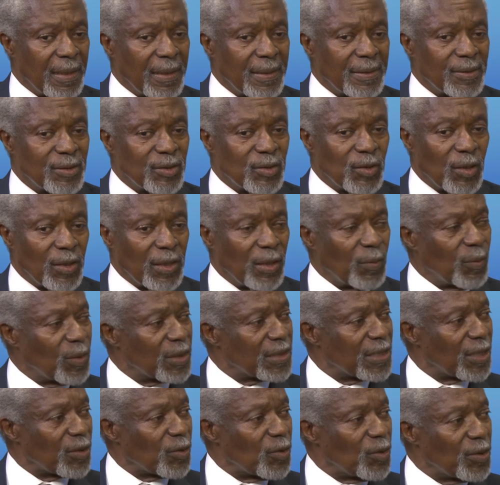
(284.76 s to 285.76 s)
So there
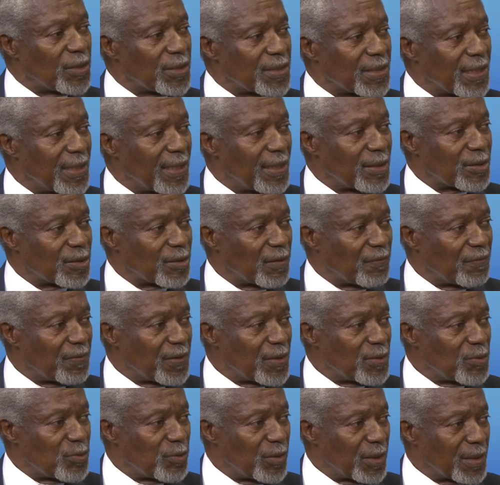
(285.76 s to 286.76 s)
was a coincidence of
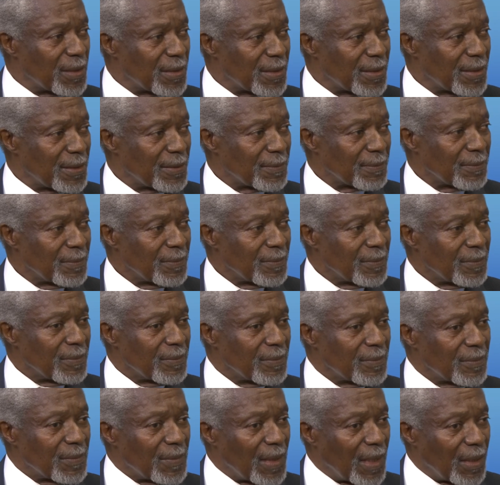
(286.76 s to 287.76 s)
interest.
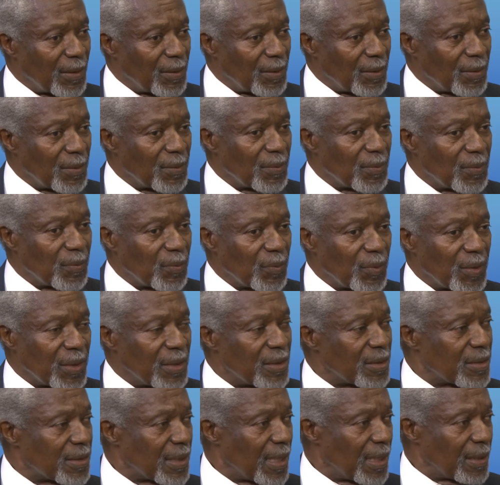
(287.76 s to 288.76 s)
And we
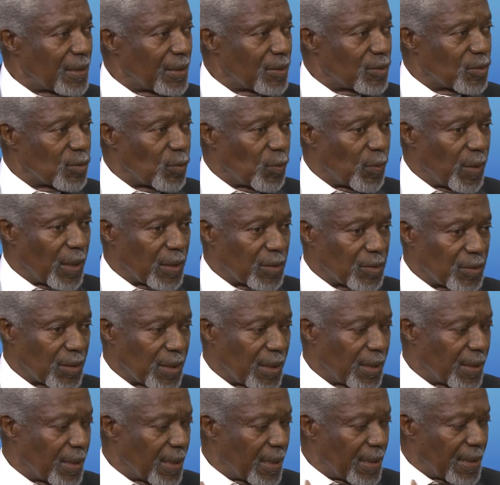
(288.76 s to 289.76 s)
decided to work
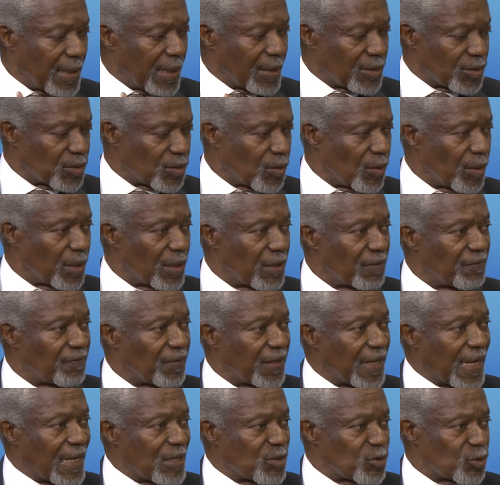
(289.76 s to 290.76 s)
together, and I saw in the
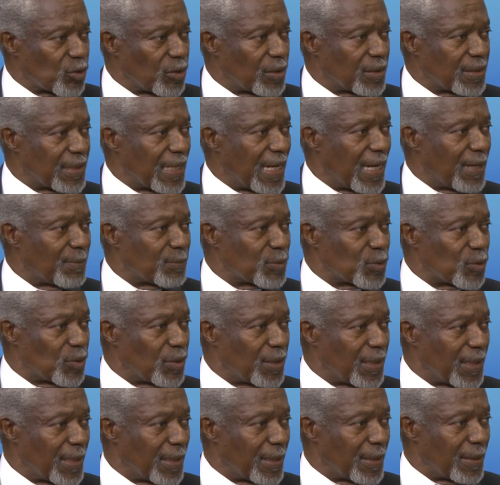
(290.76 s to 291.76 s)
Financial Times
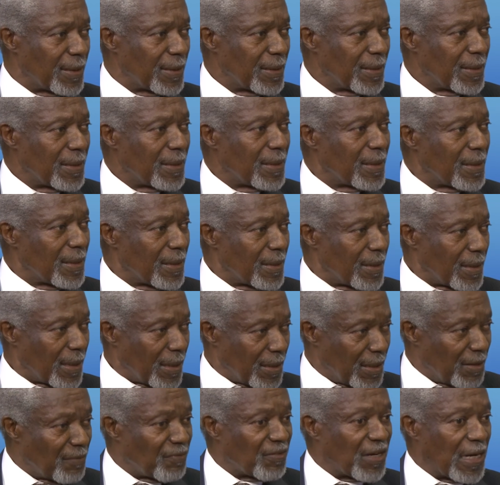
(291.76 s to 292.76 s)
today
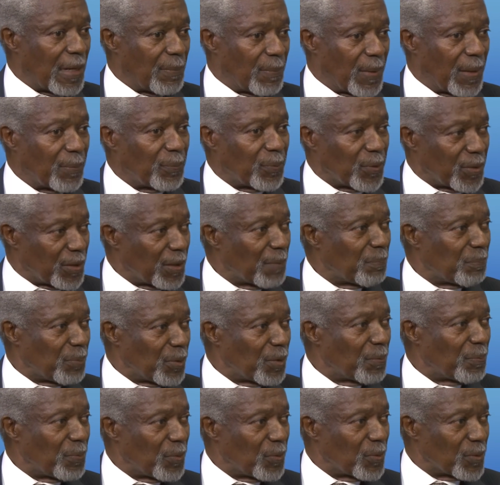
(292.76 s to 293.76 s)
that they've come up with a
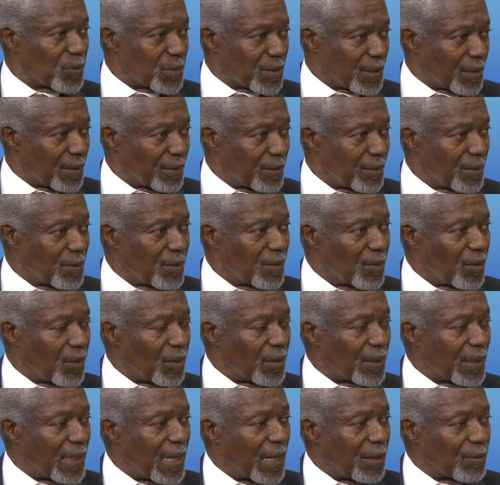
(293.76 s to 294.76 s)
proposal
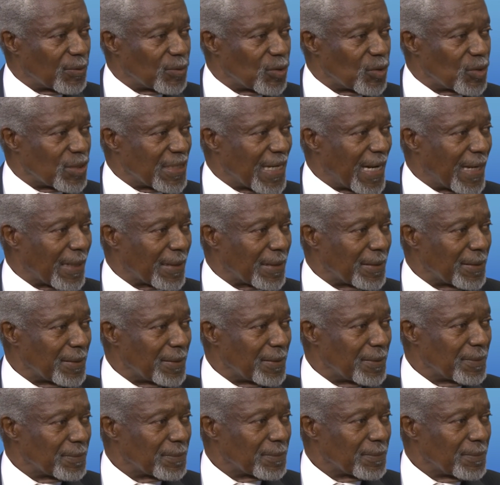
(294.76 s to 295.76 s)
on how to
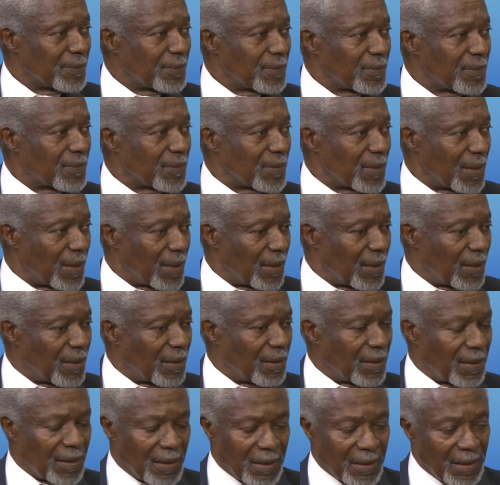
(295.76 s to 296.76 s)
tackle
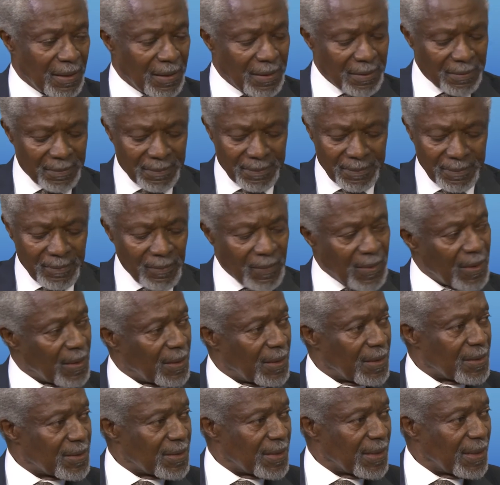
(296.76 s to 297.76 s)

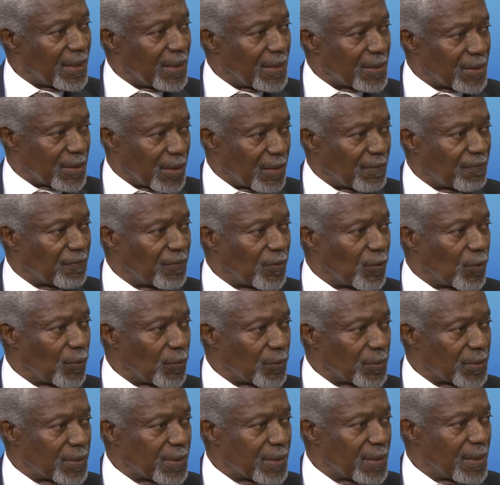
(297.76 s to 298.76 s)
these illicit
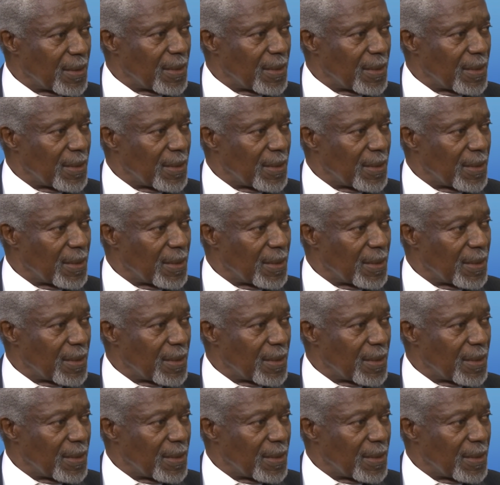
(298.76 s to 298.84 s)
flows